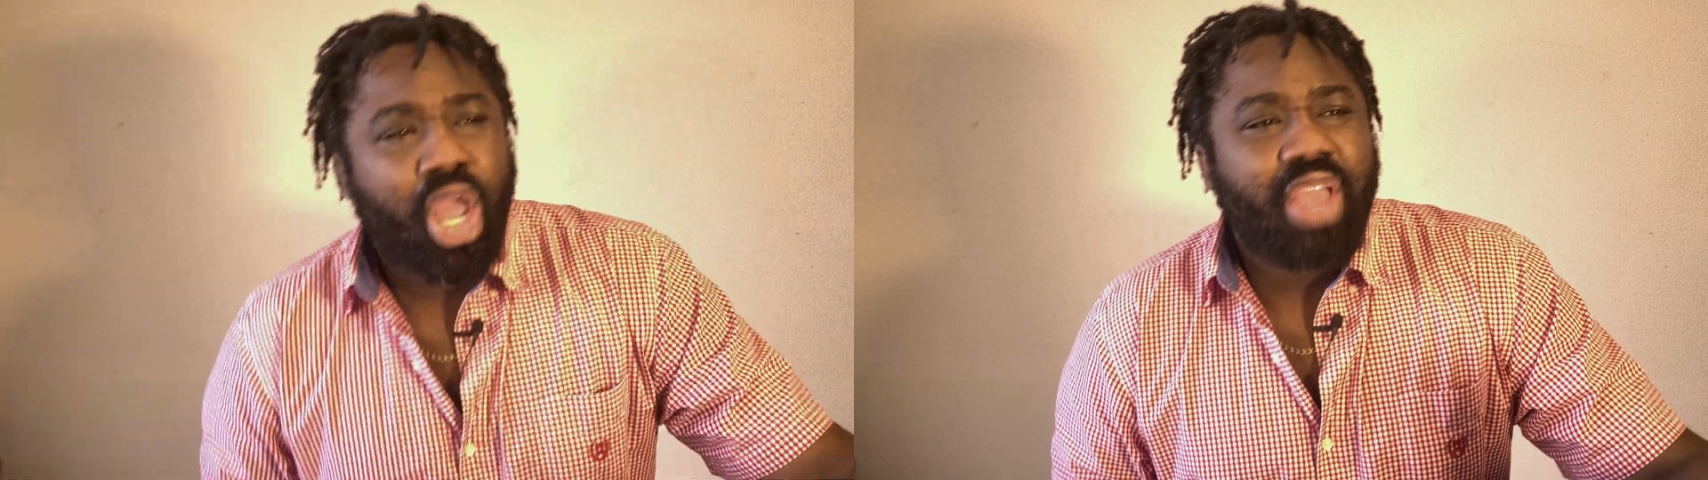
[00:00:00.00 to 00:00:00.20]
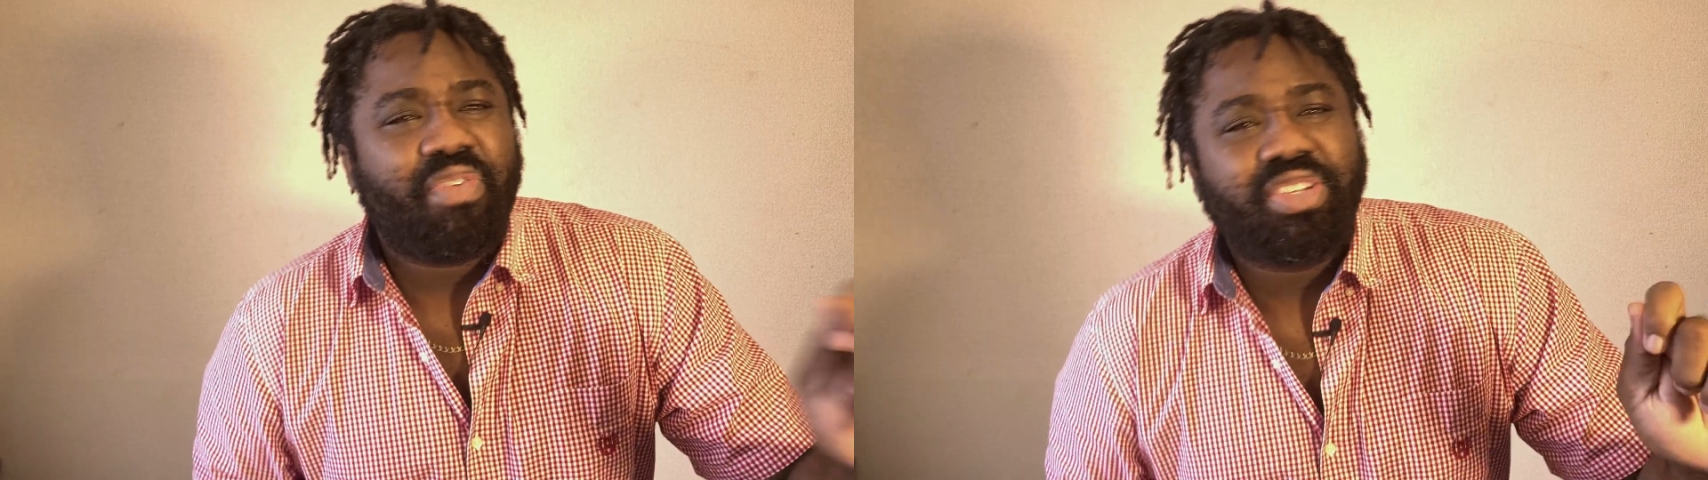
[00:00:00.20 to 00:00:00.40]

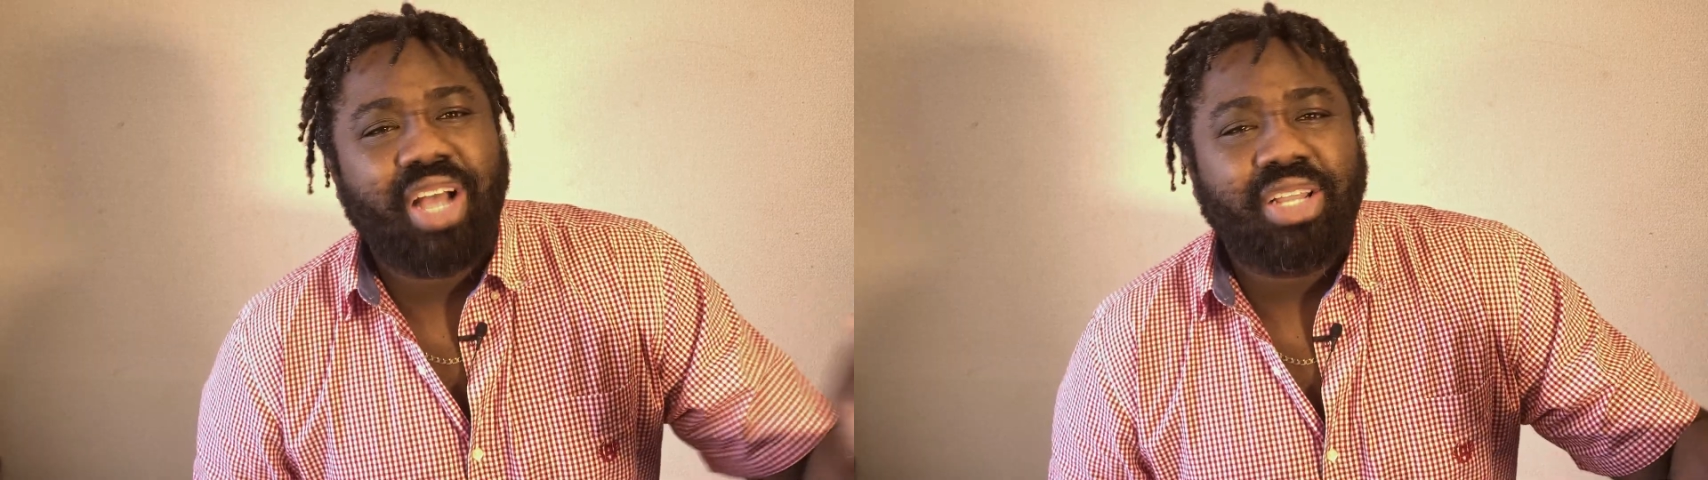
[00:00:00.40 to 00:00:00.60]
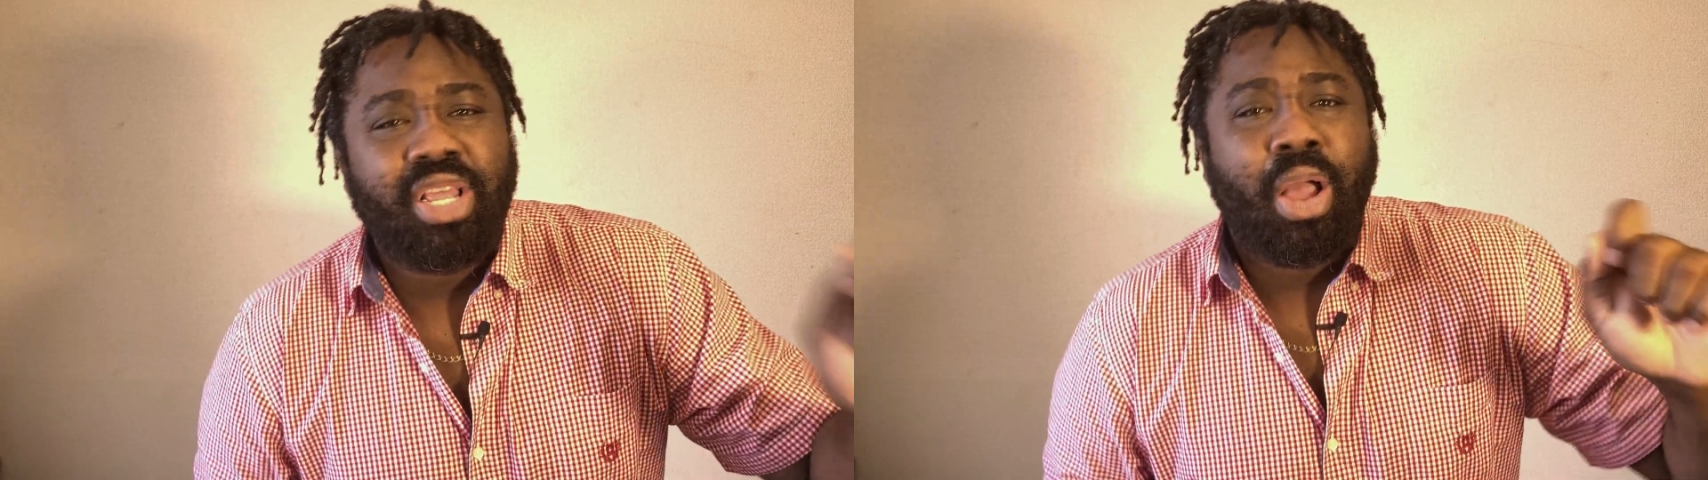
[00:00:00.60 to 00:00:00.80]
if it's
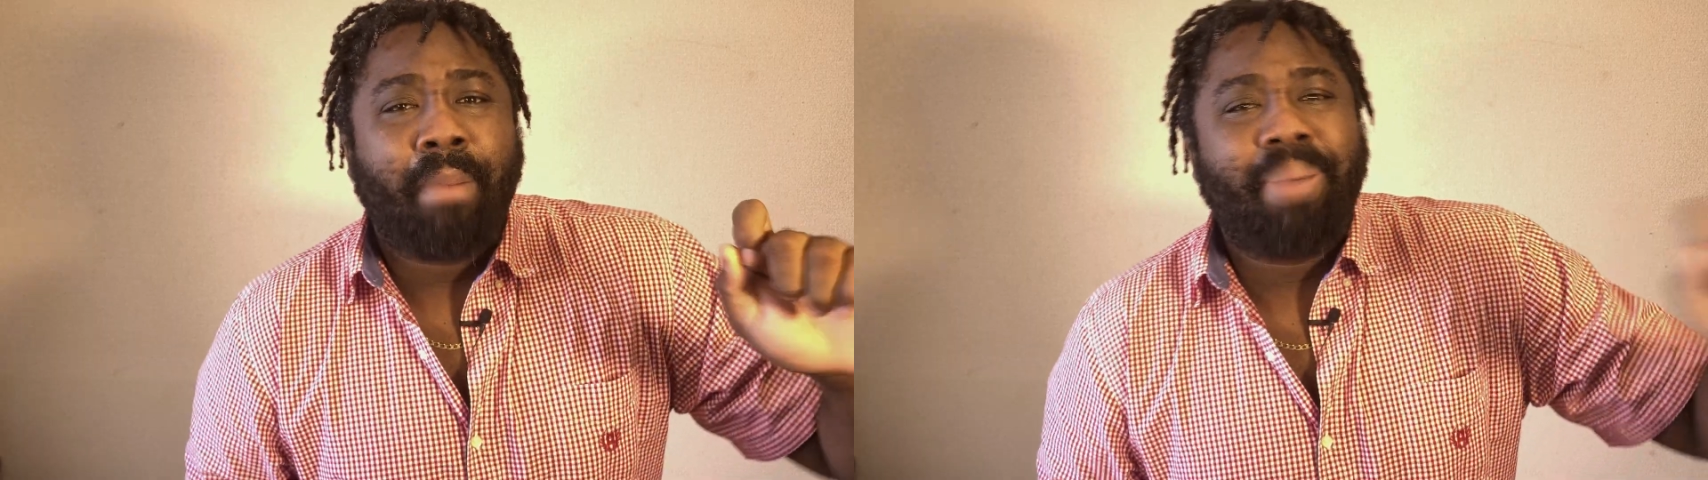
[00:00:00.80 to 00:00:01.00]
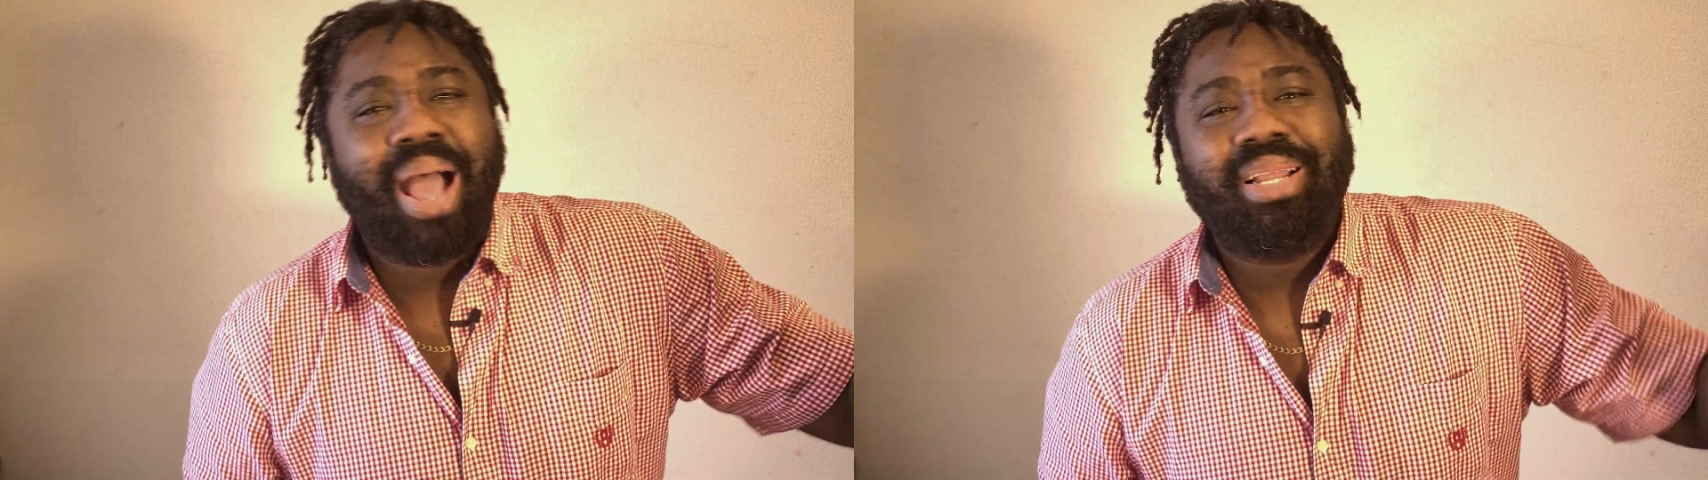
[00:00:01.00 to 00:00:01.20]
not
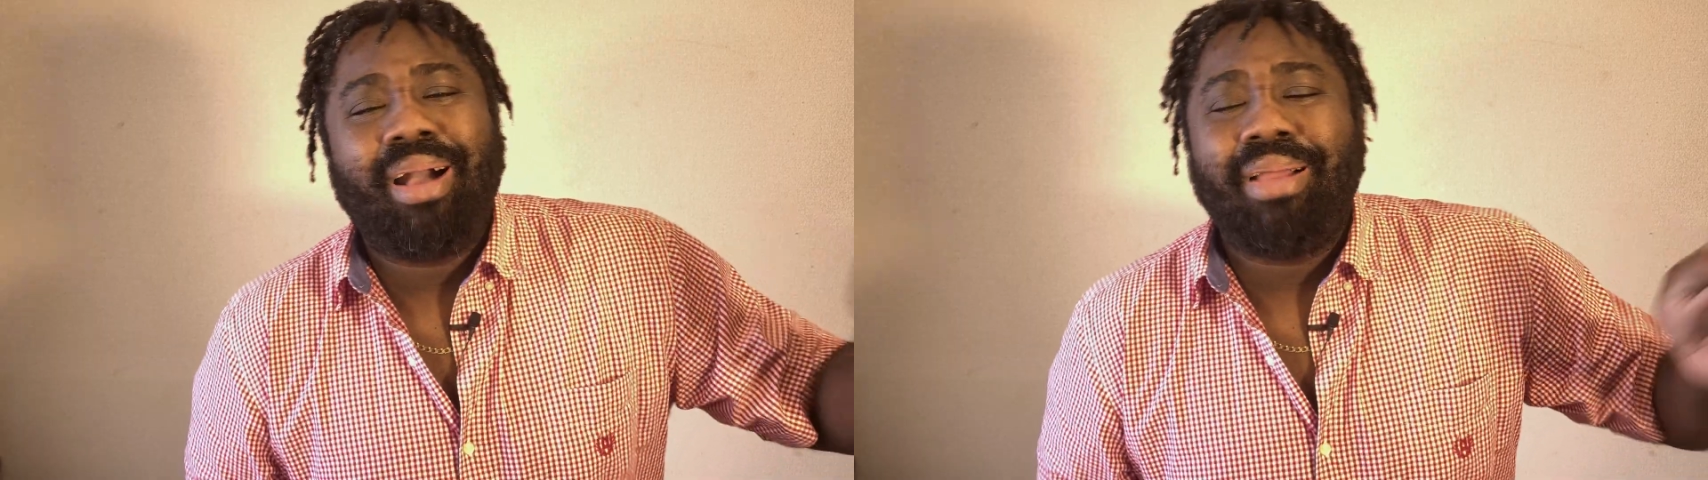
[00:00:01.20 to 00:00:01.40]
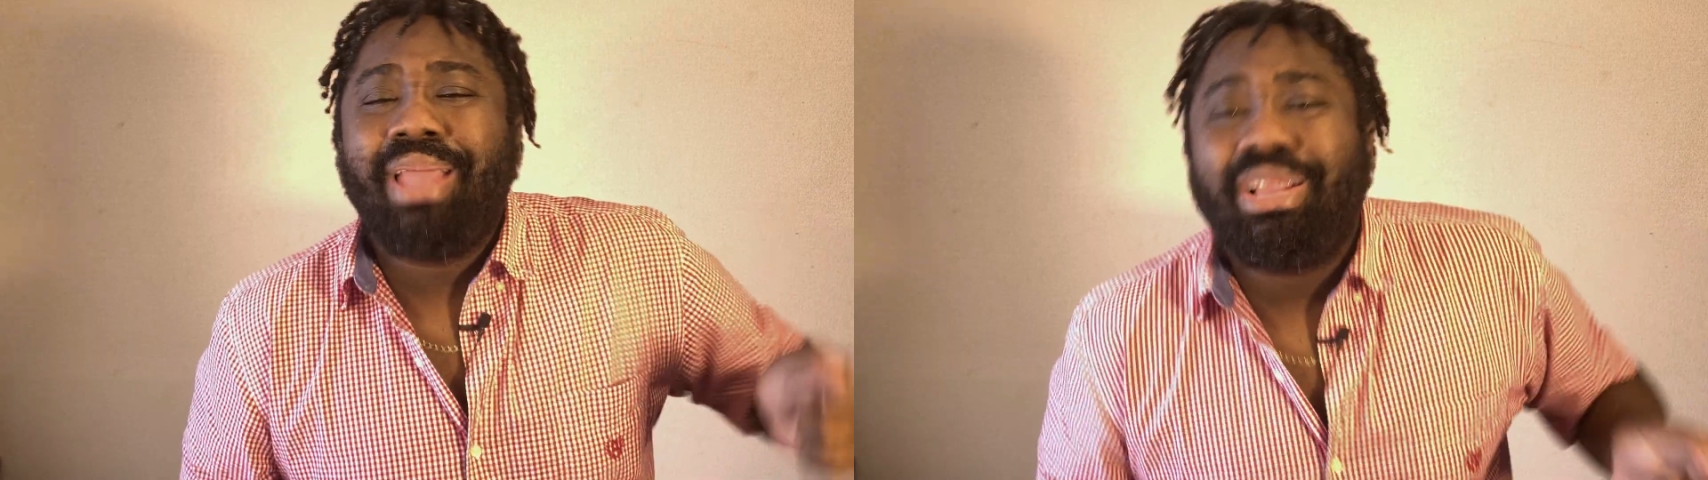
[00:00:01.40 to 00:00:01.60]
bad
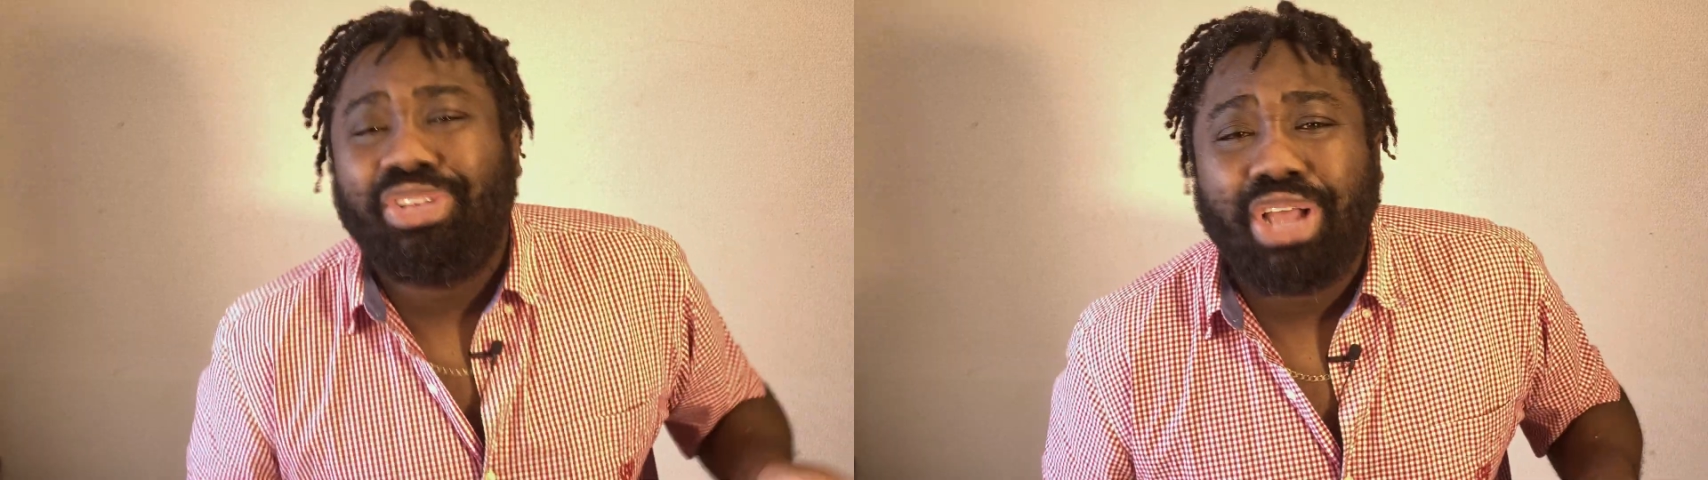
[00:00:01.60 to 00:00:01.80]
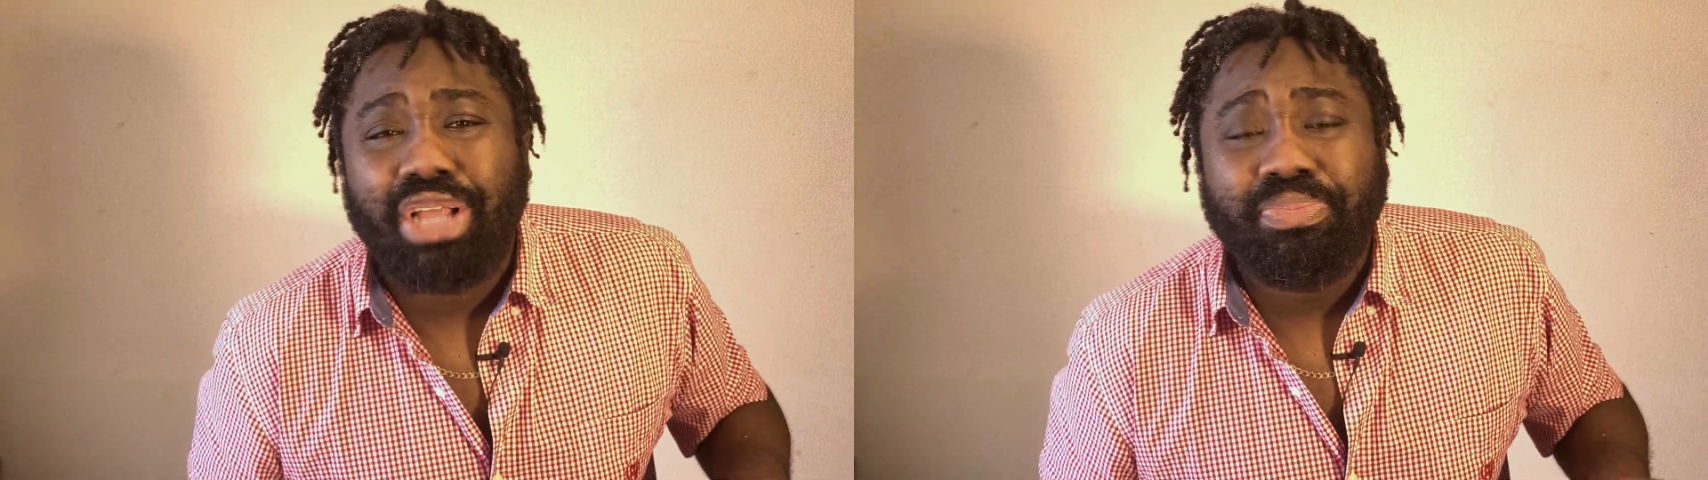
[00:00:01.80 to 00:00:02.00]

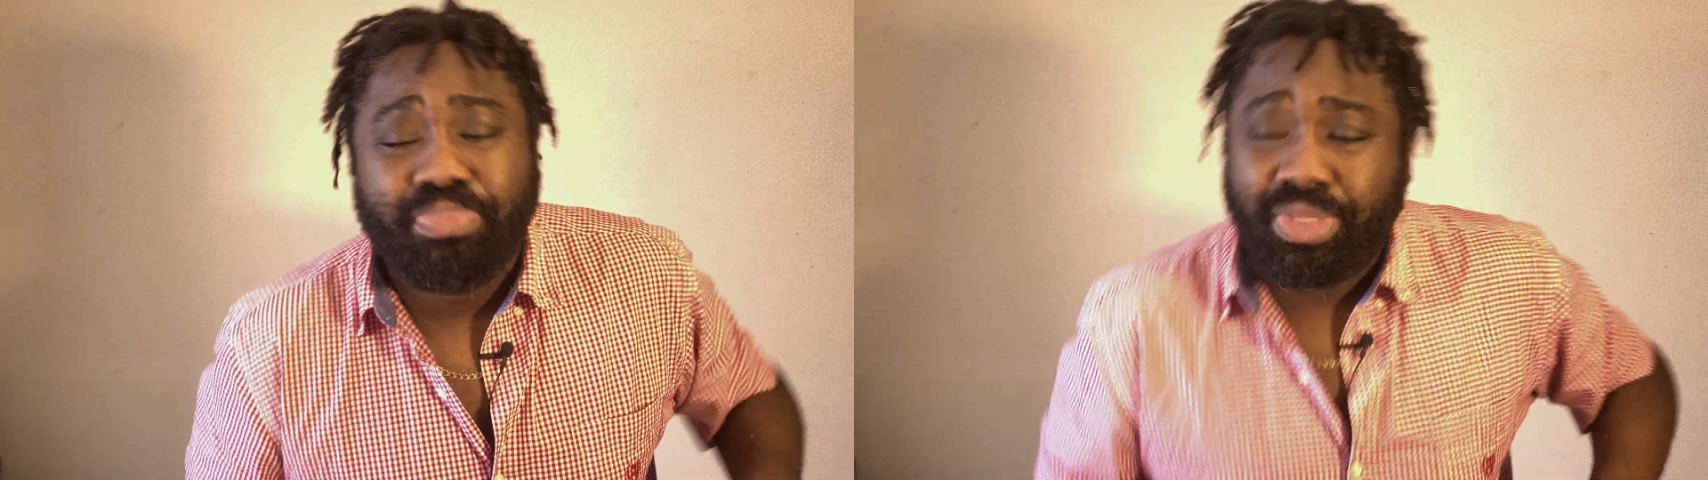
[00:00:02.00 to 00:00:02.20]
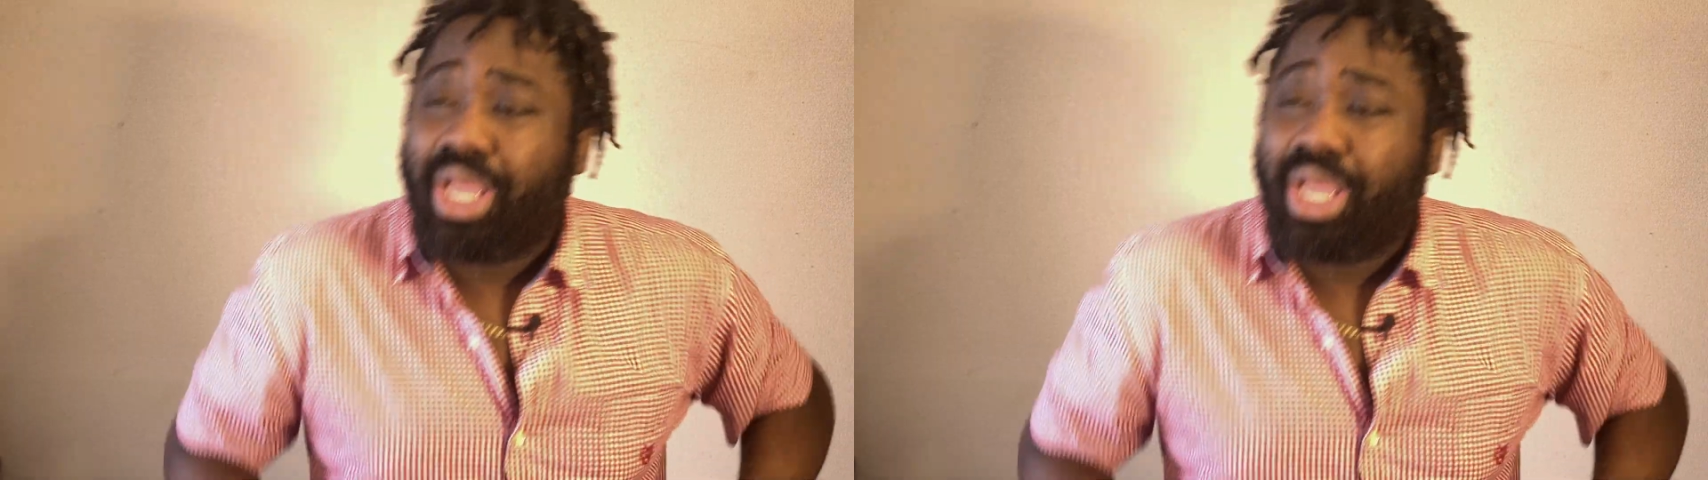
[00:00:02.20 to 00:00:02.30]
connection,